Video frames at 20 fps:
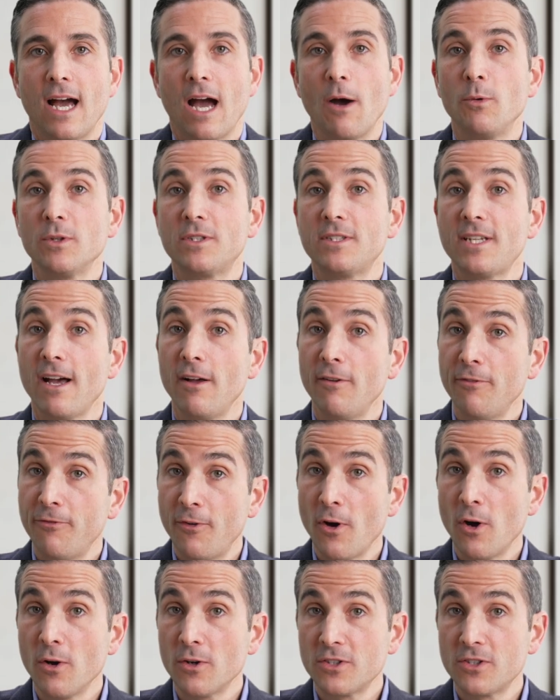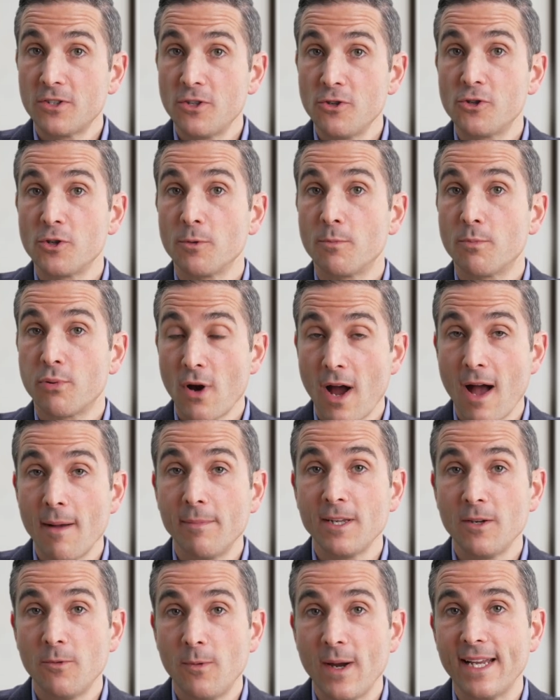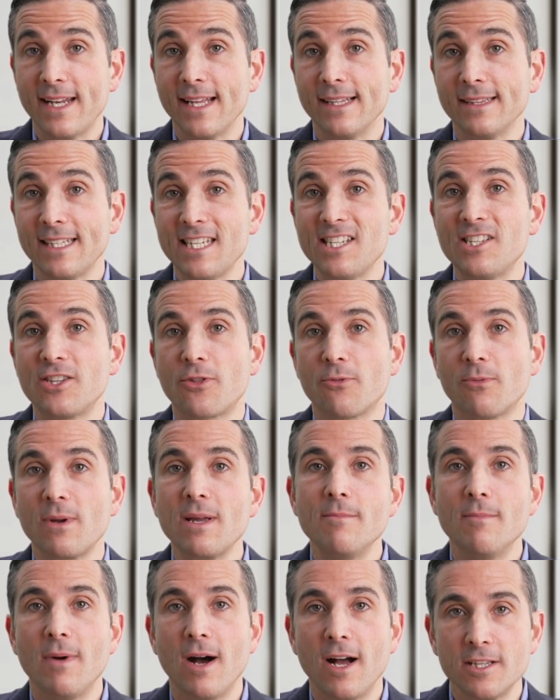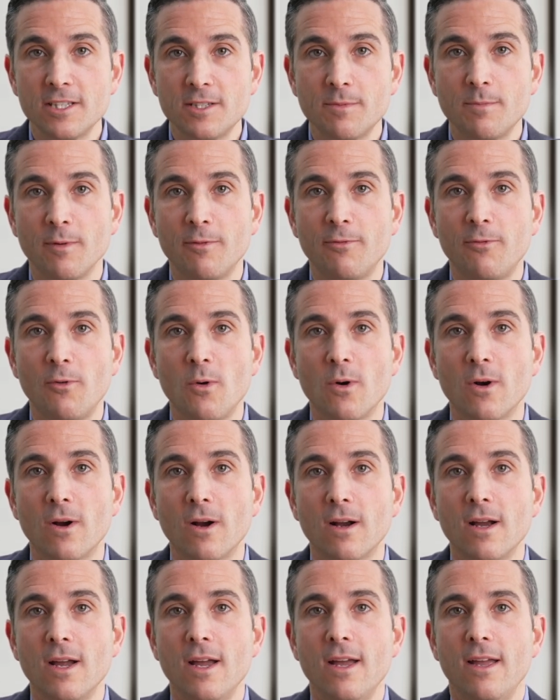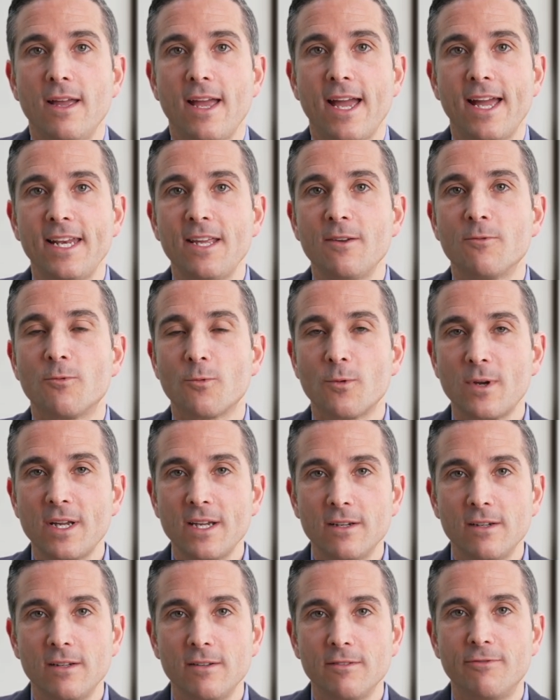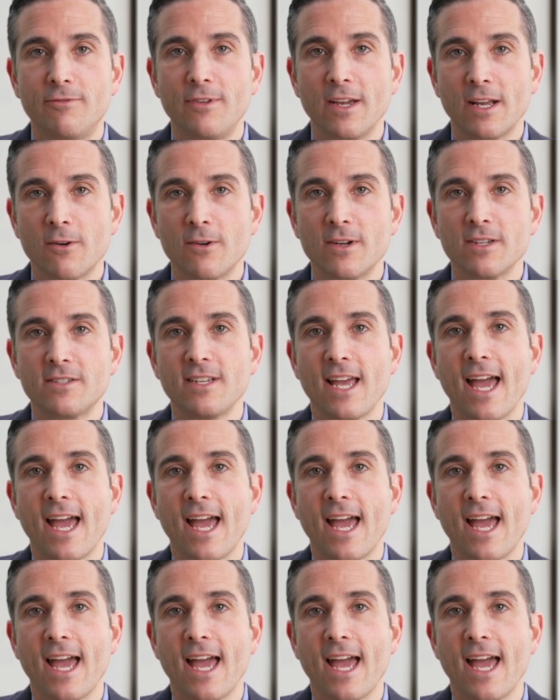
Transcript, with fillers: I will tell folks you should probably wait at least three months before any real vigorous